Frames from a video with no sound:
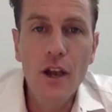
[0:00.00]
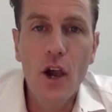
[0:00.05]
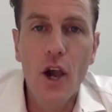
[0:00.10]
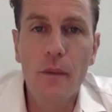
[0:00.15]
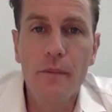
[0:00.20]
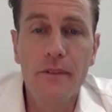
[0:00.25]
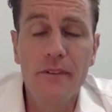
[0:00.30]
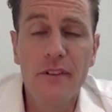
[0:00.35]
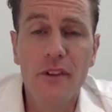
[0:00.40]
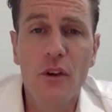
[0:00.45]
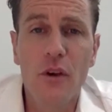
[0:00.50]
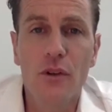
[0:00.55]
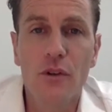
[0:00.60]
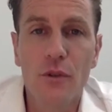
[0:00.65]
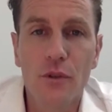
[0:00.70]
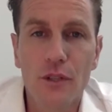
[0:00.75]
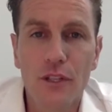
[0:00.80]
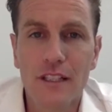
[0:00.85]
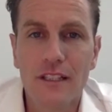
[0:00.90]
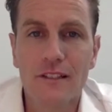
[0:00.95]
Hope you've got
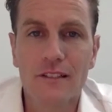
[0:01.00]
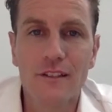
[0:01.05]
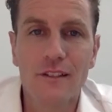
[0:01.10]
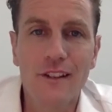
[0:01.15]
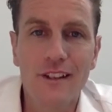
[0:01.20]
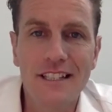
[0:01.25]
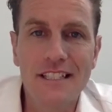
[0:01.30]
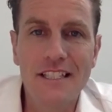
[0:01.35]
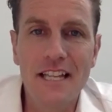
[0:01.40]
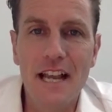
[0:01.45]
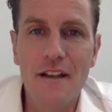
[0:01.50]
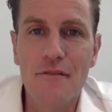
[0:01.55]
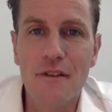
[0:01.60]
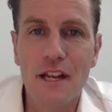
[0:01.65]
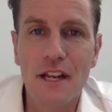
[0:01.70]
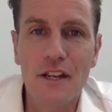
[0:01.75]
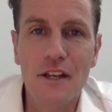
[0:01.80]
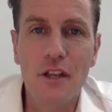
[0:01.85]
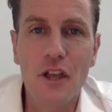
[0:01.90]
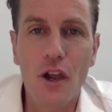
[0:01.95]
all your little lollies out
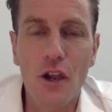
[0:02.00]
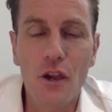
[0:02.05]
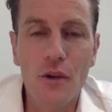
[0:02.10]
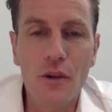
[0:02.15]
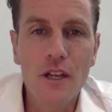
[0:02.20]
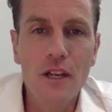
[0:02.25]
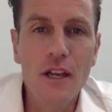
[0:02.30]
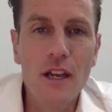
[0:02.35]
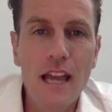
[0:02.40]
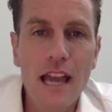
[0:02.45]
ready to go.